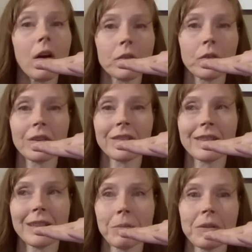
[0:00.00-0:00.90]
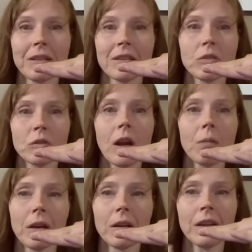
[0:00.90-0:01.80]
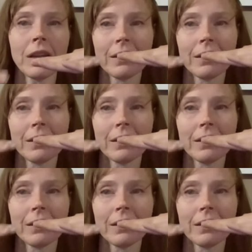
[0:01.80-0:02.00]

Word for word: also there's a deeper sense of trauma